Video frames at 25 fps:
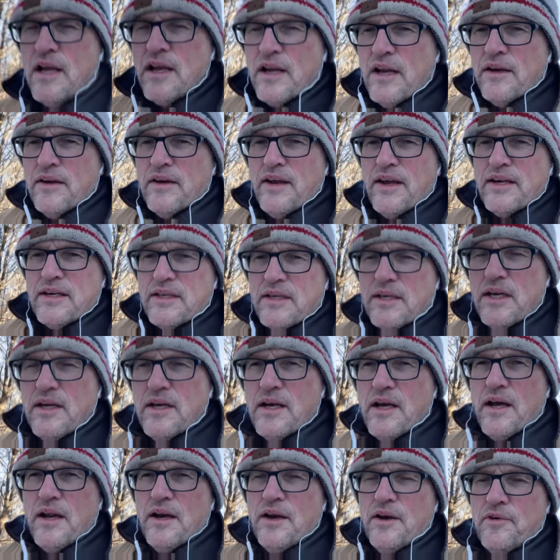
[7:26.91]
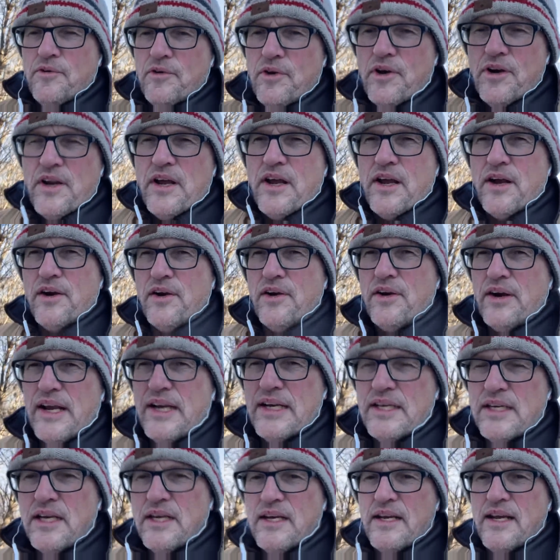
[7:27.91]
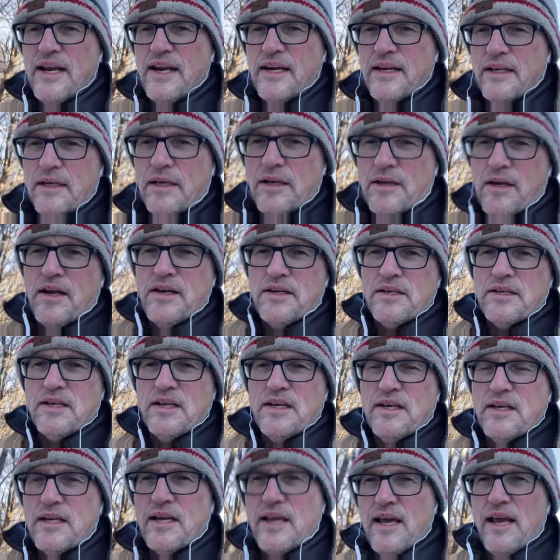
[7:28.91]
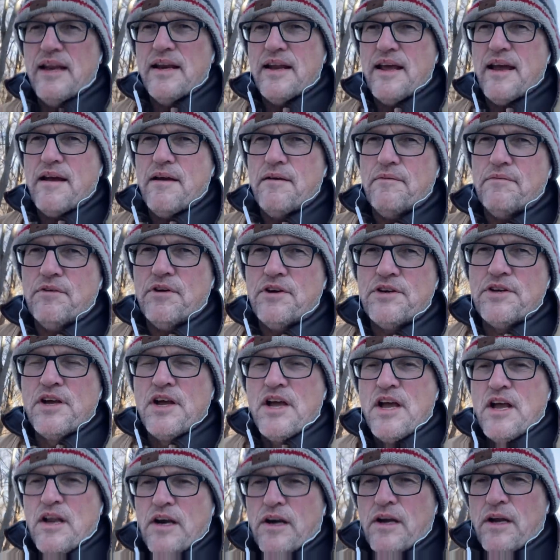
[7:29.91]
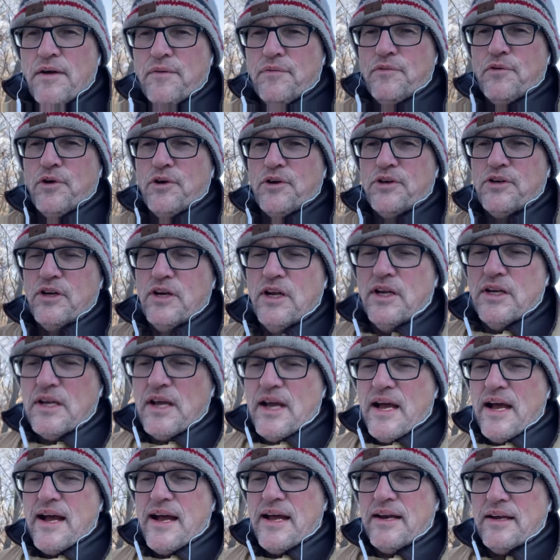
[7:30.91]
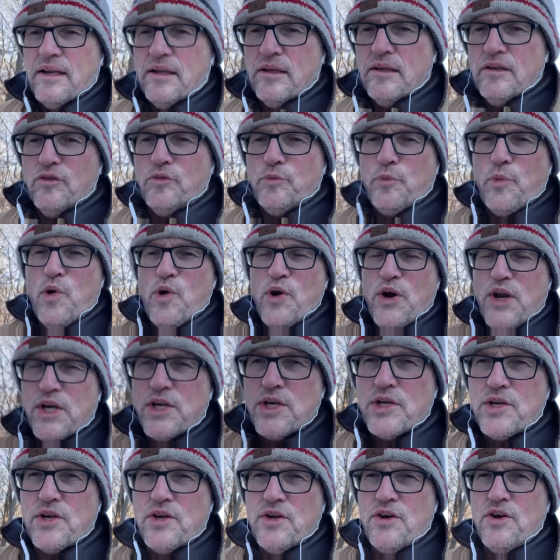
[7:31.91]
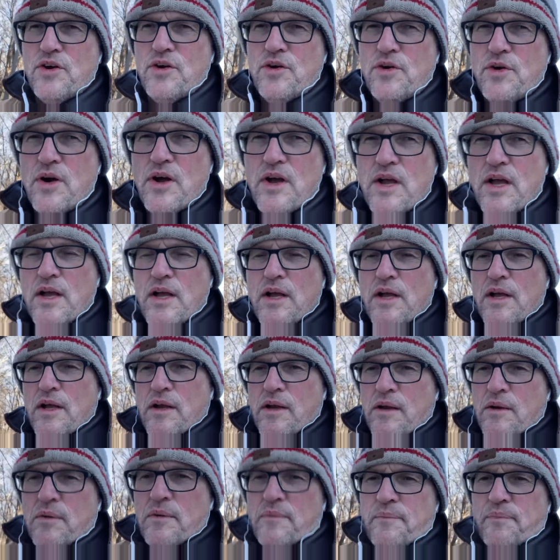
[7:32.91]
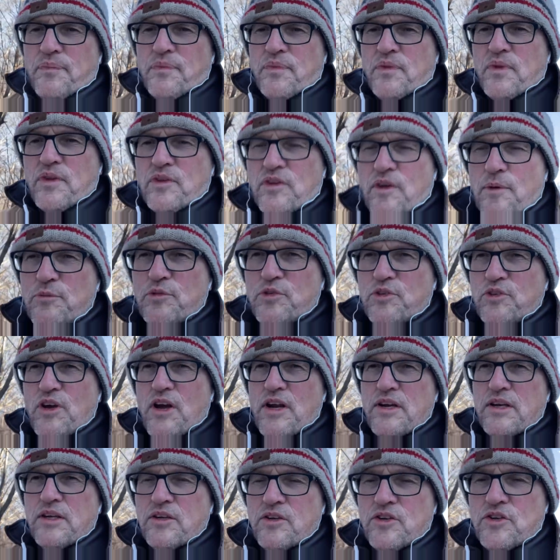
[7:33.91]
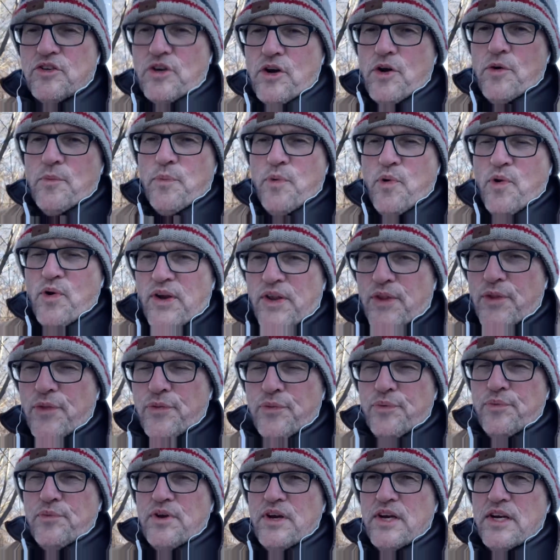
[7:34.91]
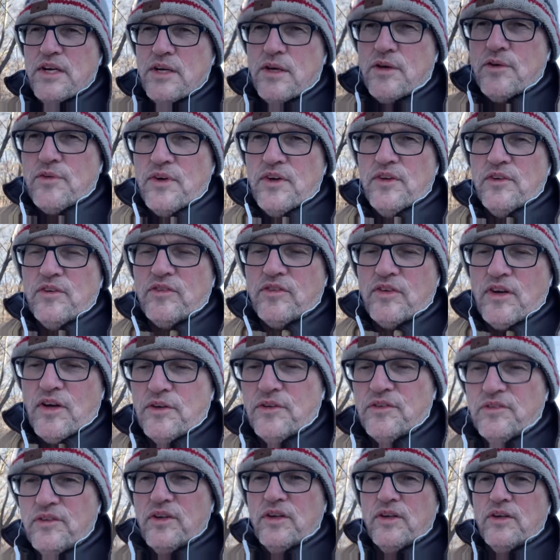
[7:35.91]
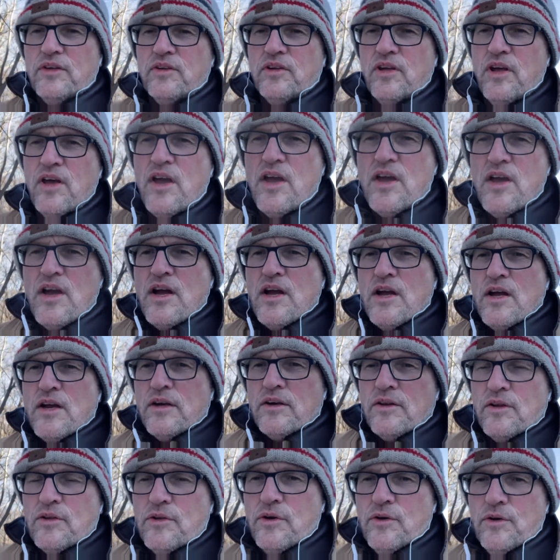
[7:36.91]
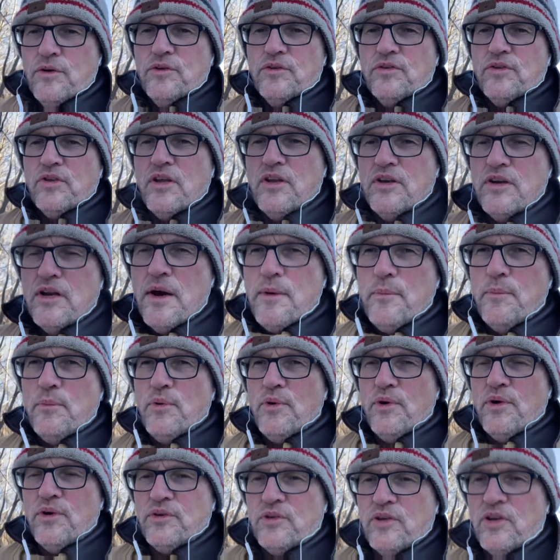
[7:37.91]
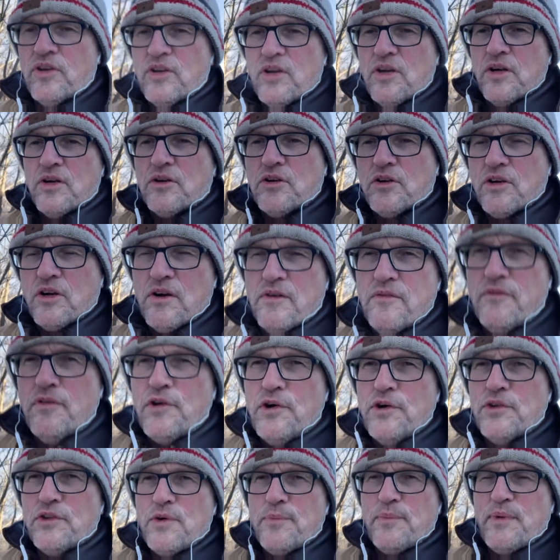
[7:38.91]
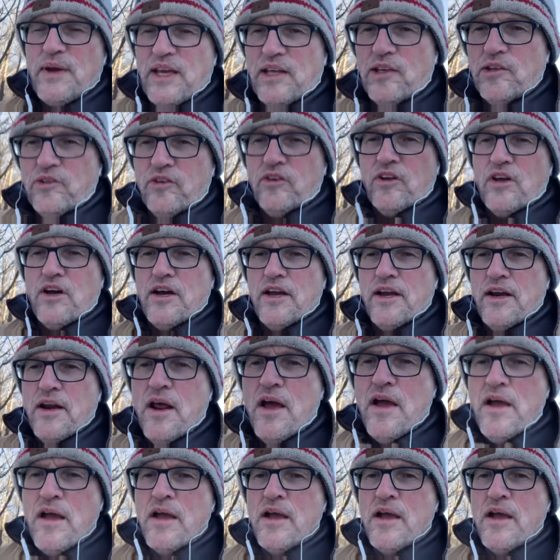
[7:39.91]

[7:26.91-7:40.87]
1900 or 1880 to 1910 average. Now, of course, you need to add at least 0.2. Some studies show 0.3 degrees Celsius to those numbers to convert the baseline